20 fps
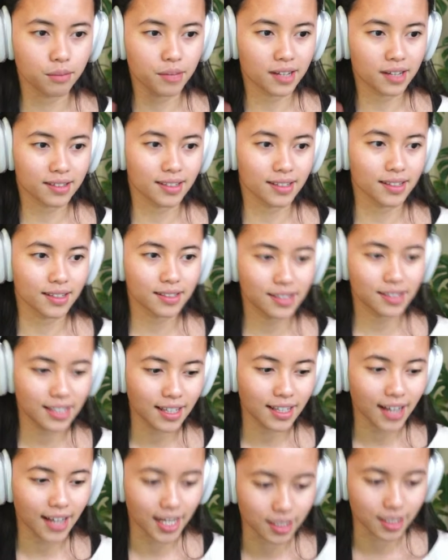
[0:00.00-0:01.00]
That's like
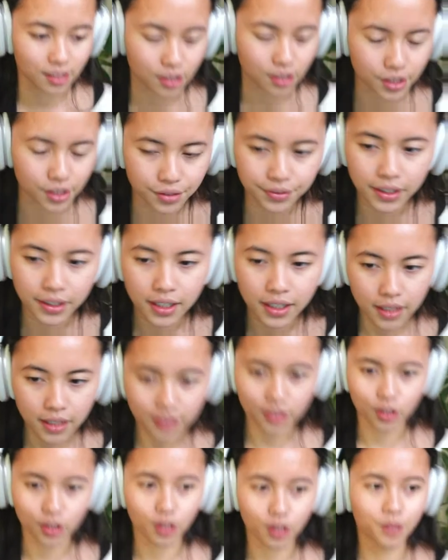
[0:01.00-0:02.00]
CICD stuff,
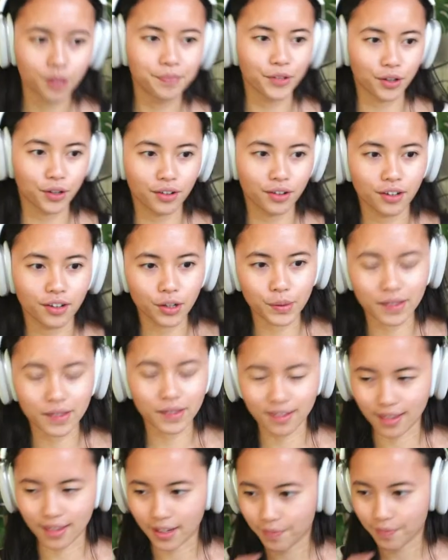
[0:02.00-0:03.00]
so I'm not going to go
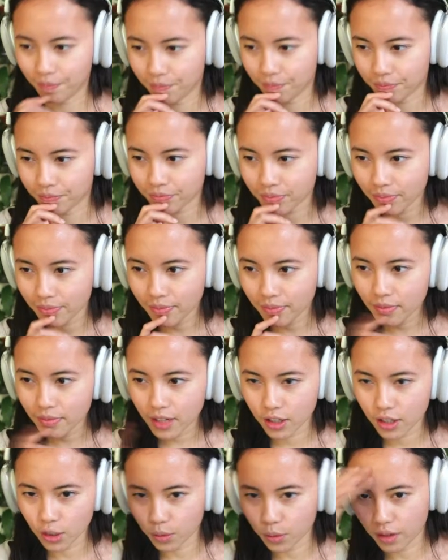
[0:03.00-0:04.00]
into that.
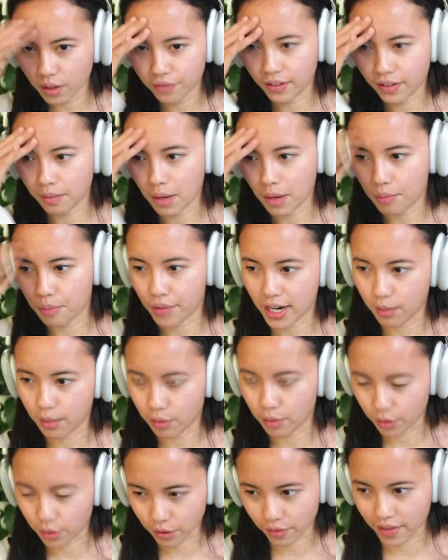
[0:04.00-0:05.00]
Don't want to fill my brain
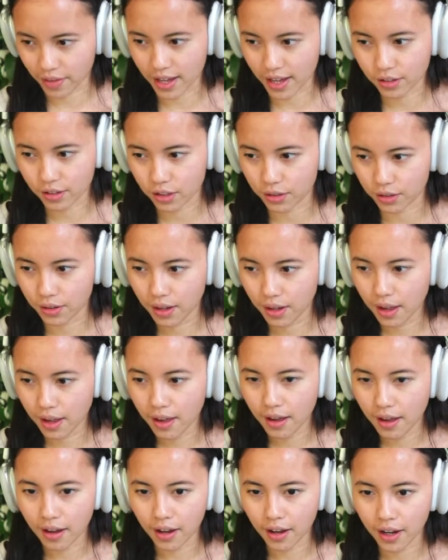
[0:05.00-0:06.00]
with all of that too.
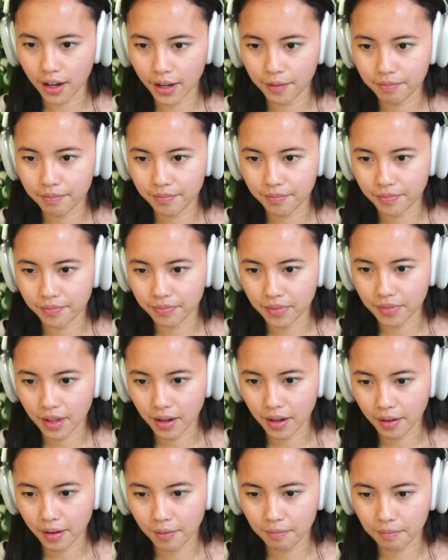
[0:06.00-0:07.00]

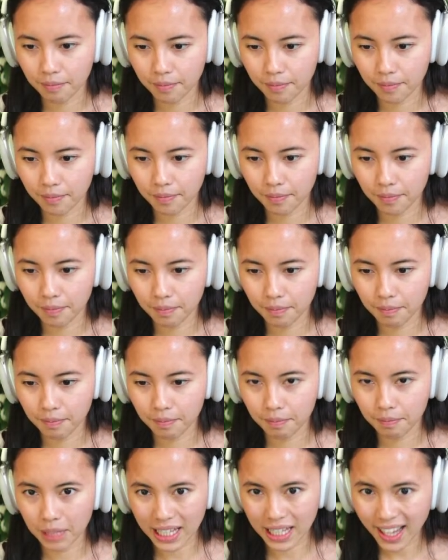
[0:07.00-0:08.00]

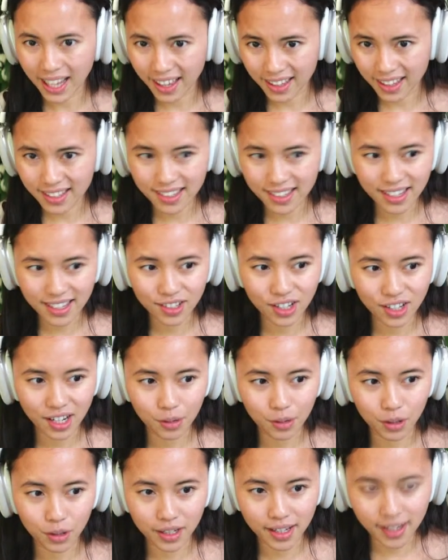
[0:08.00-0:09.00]
But yeah, that's
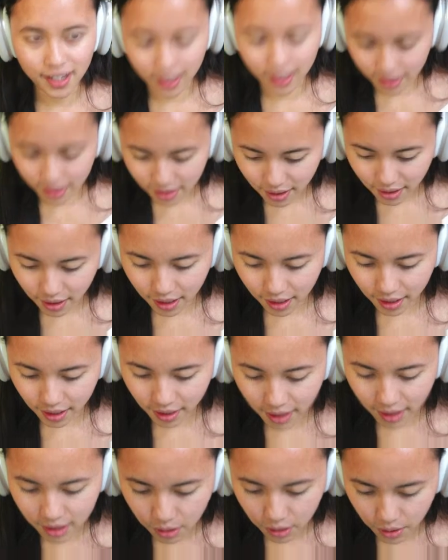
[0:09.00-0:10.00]
essentially what it is.
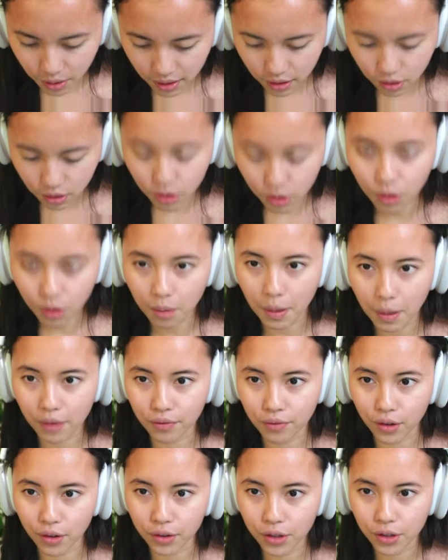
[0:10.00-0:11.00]
Like, let's quickly just talk about
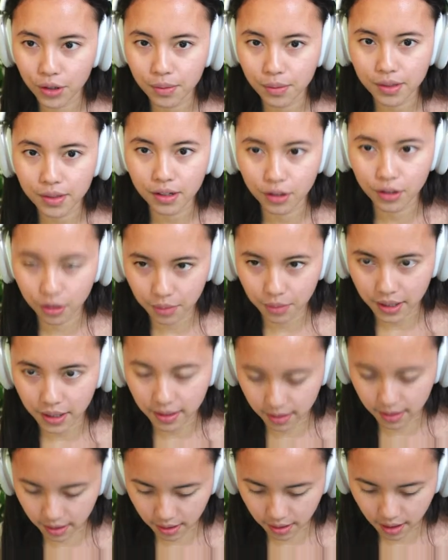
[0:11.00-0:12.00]
volumes in
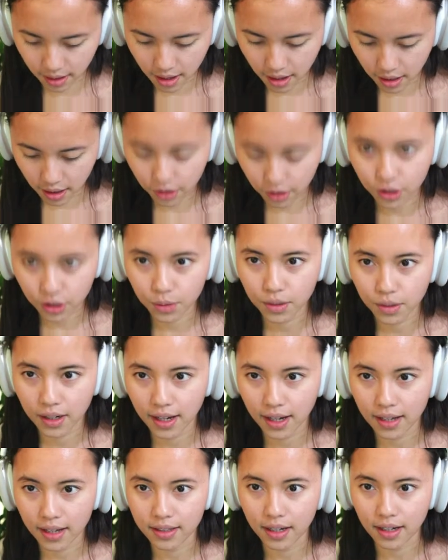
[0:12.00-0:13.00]
Kubernetes. I just want to
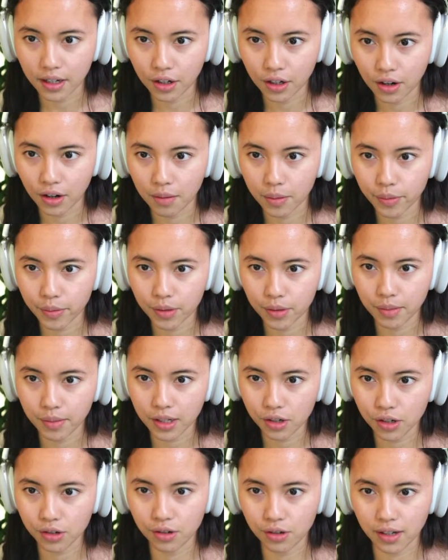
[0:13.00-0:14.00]
get a diagram up to
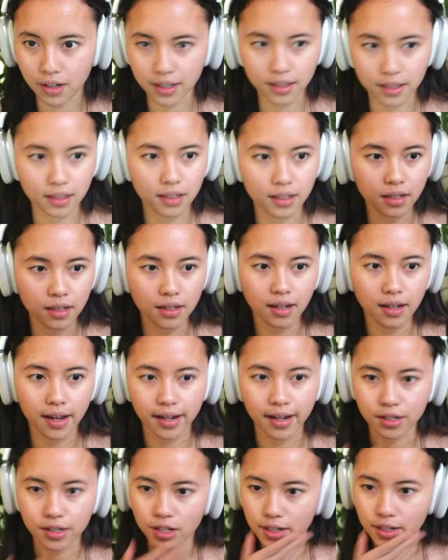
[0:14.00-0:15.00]
make sure I
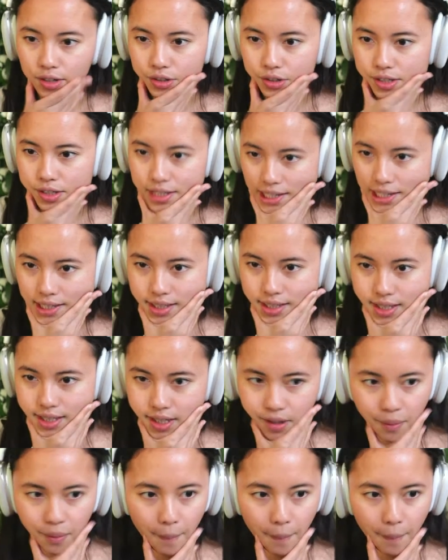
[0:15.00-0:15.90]
actually understand it.